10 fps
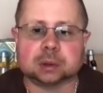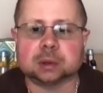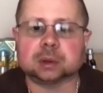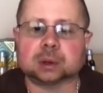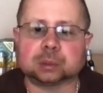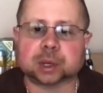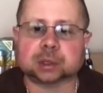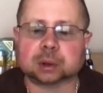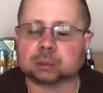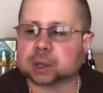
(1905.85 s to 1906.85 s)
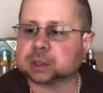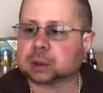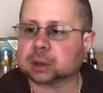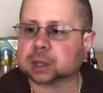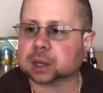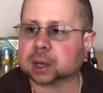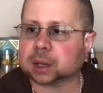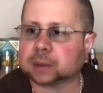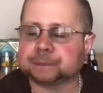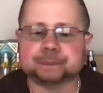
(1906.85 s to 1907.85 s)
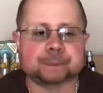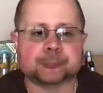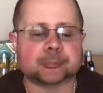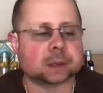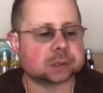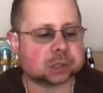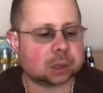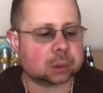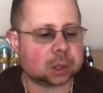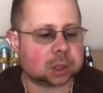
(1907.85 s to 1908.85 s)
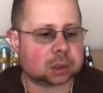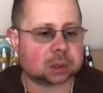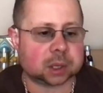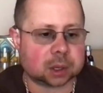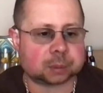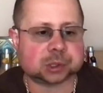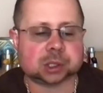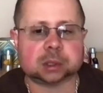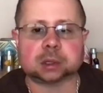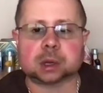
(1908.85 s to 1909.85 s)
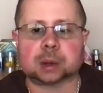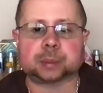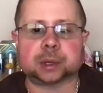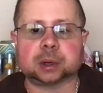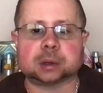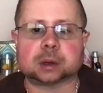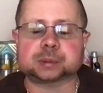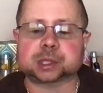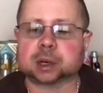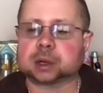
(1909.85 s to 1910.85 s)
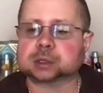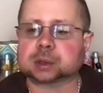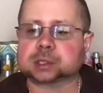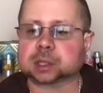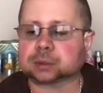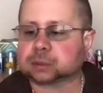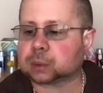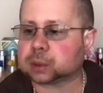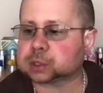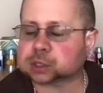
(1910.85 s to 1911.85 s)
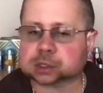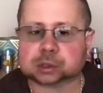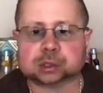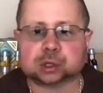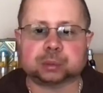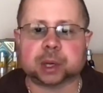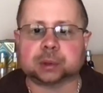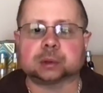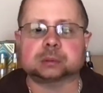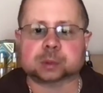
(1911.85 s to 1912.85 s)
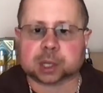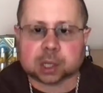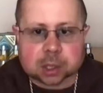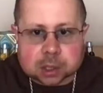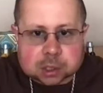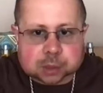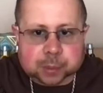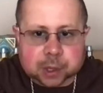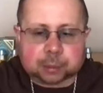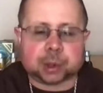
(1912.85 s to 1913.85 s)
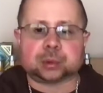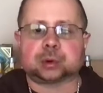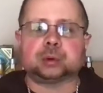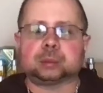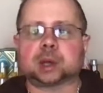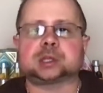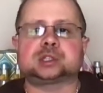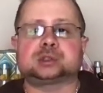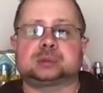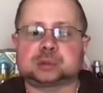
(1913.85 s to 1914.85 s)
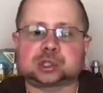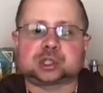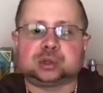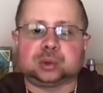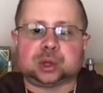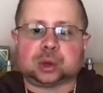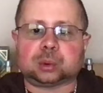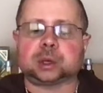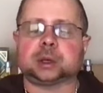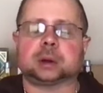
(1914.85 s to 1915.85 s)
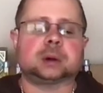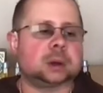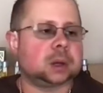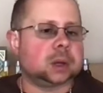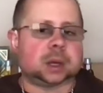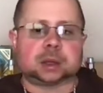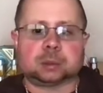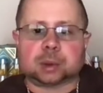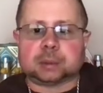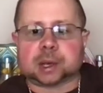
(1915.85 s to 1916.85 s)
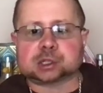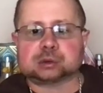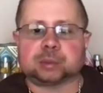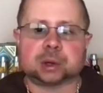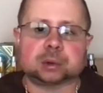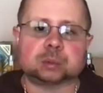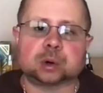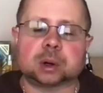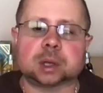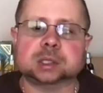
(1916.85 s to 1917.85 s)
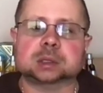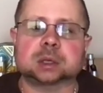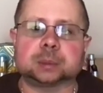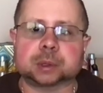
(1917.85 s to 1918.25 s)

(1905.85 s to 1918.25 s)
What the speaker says: You know, my dog and I. So and upstairs on the second floor is just the 2 bedrooms, my spare bedroom, my studio here, and then my master bedroom where I sleep.